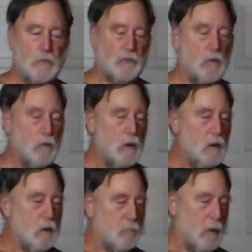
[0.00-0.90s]
So
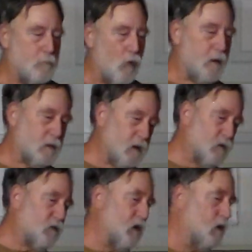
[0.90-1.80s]
my point
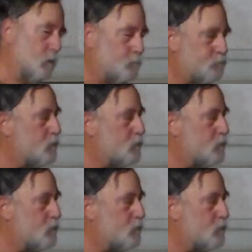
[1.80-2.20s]
is here,